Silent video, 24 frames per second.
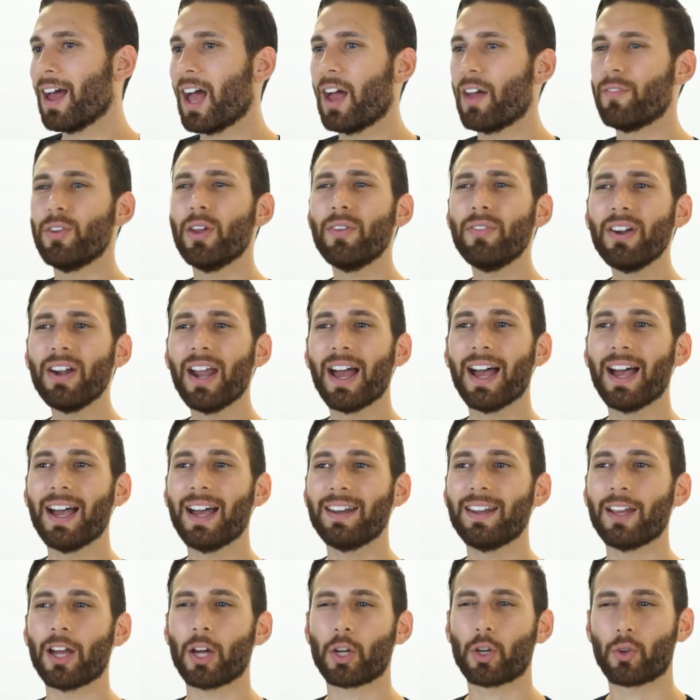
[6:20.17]
Have you ever
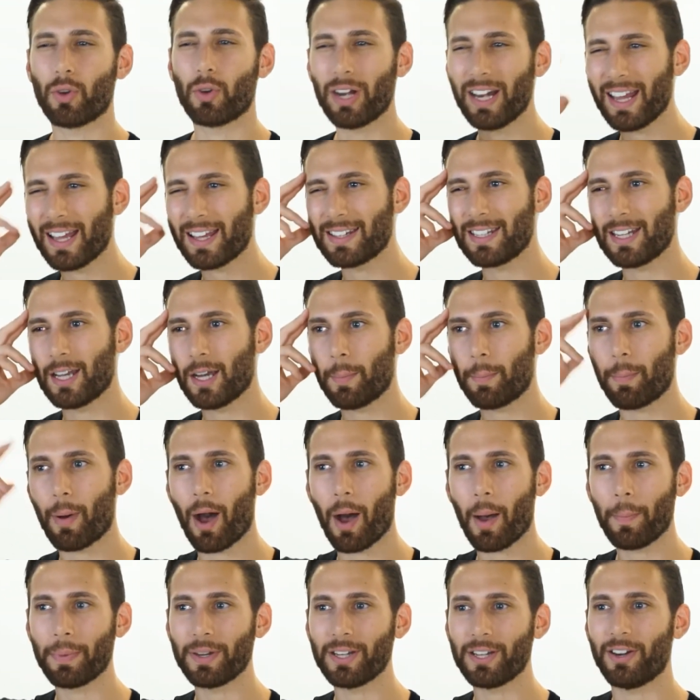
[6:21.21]
had a great idea
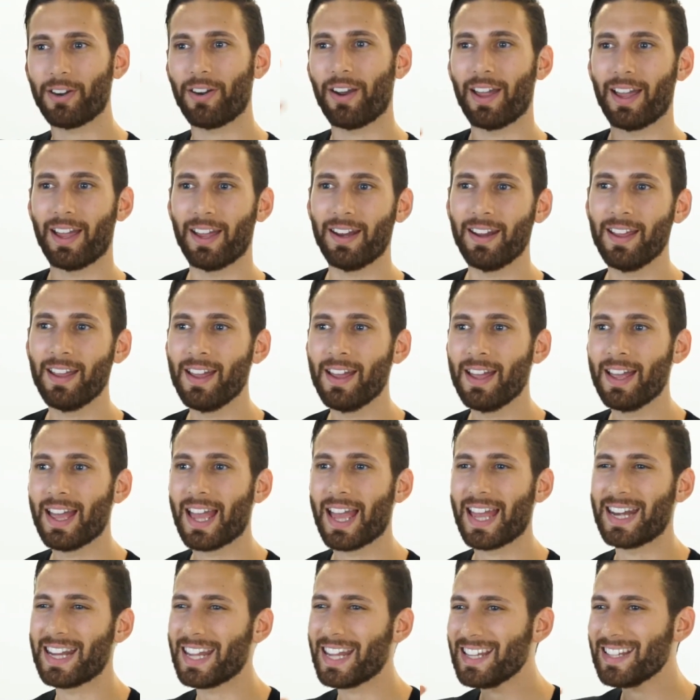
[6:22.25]
pop into your head
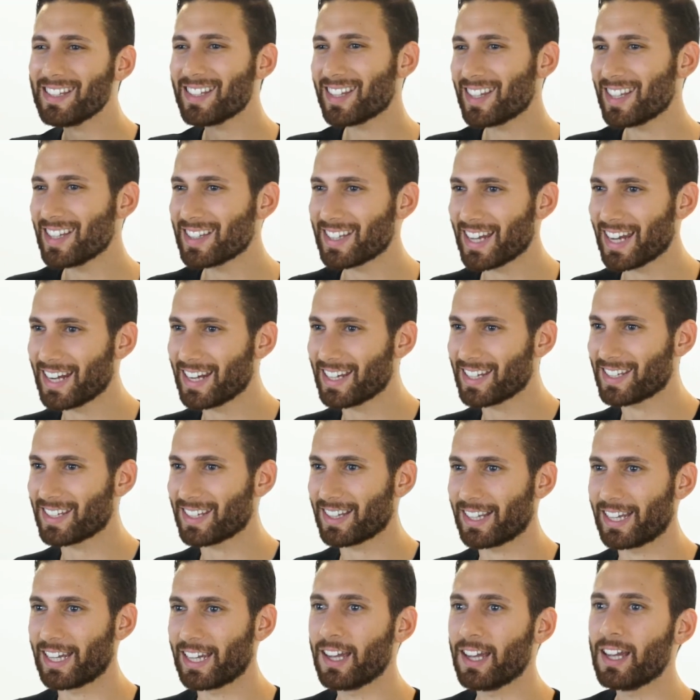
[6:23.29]
and
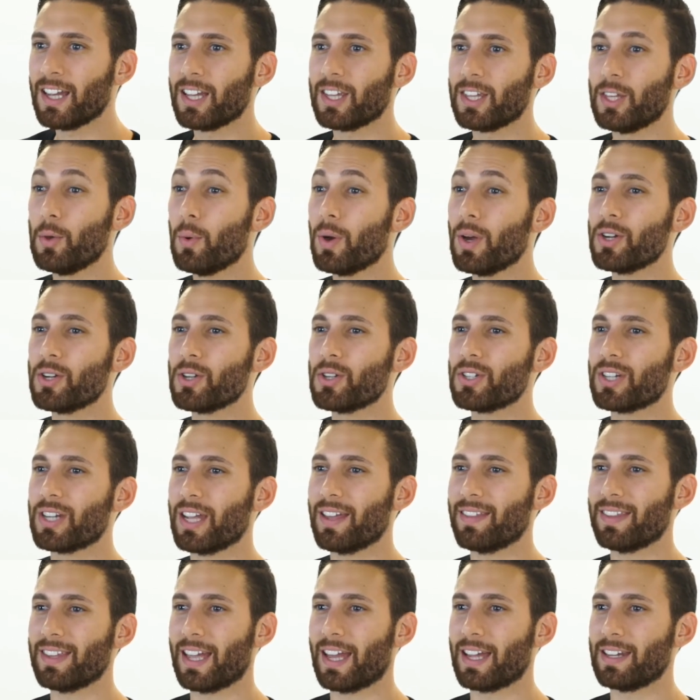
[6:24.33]
instantaneously you
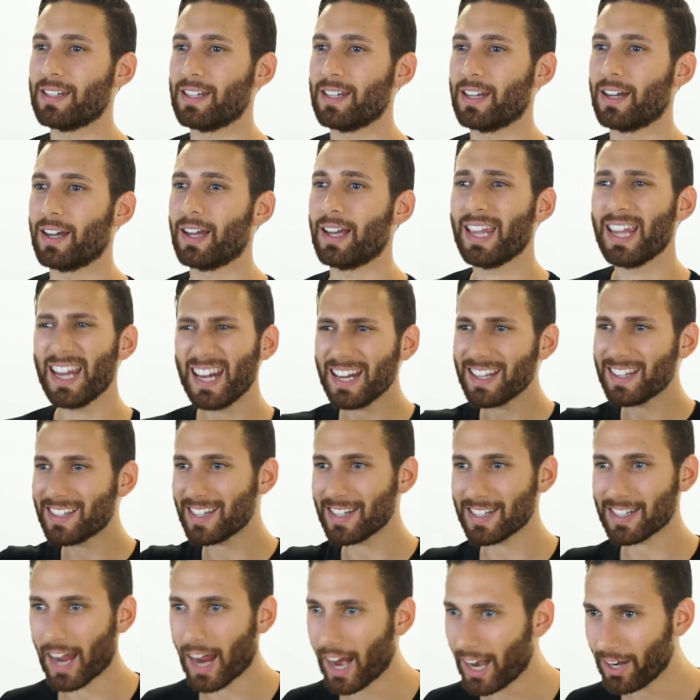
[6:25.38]
understand the idea in its
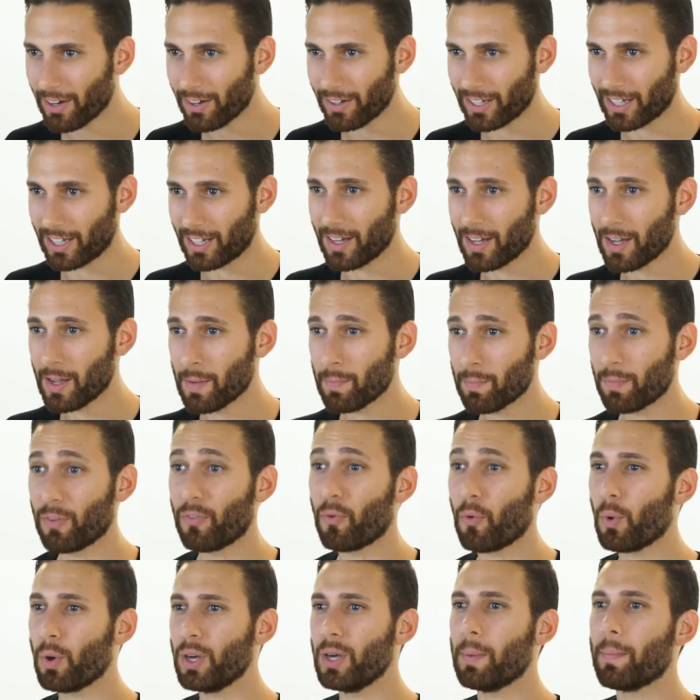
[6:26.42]
entirety
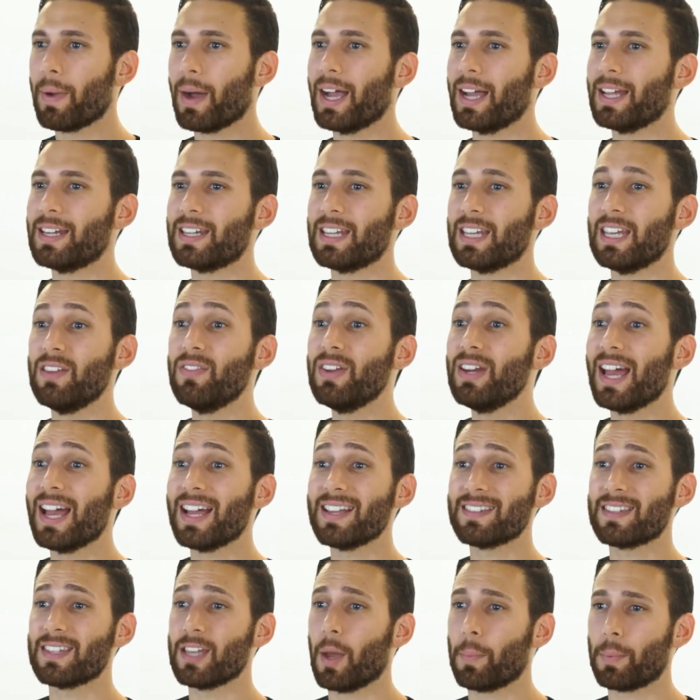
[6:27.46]
before your mind even
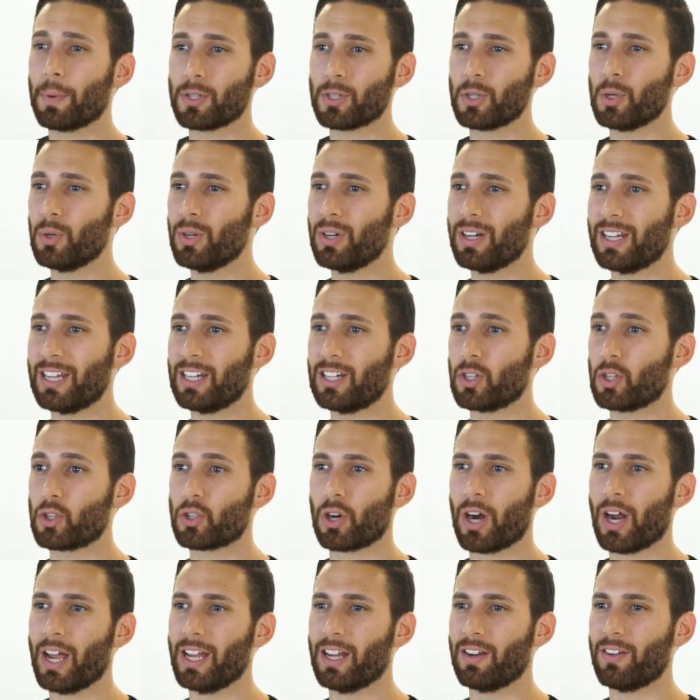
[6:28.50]
has the opportunity to
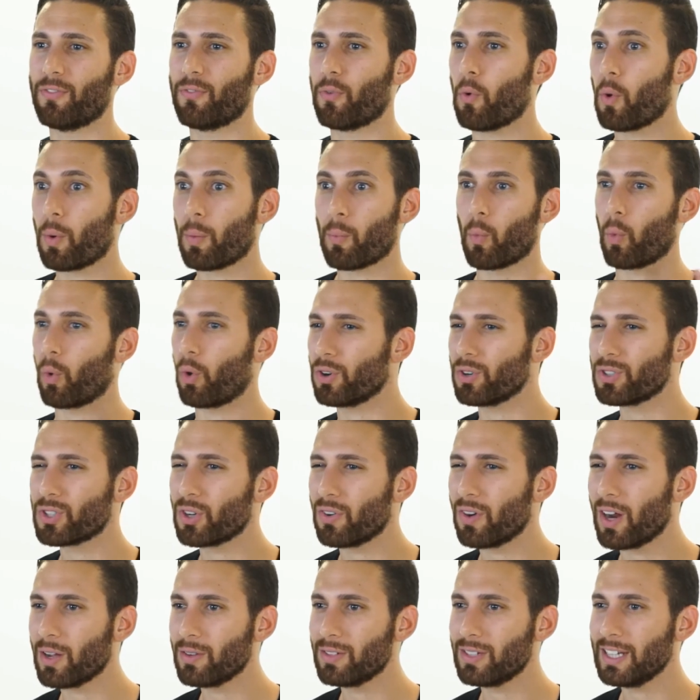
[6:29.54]
try and form words
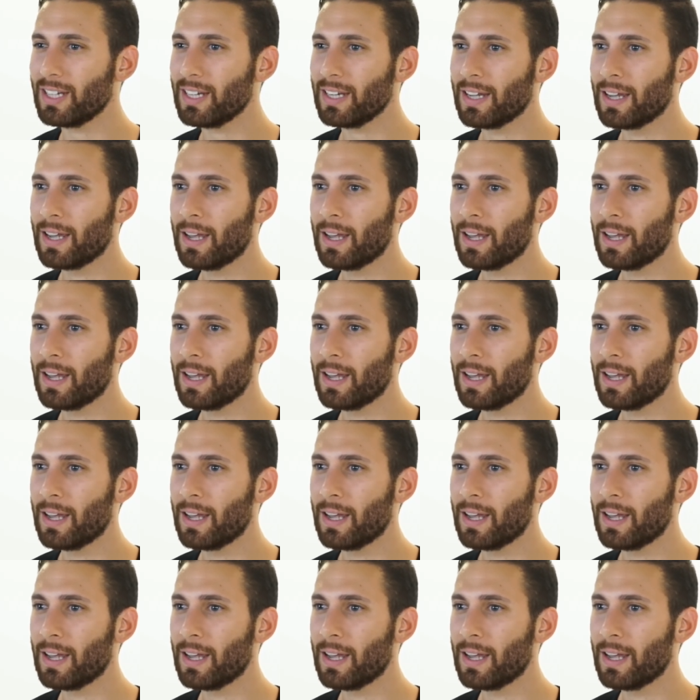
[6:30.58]
around it?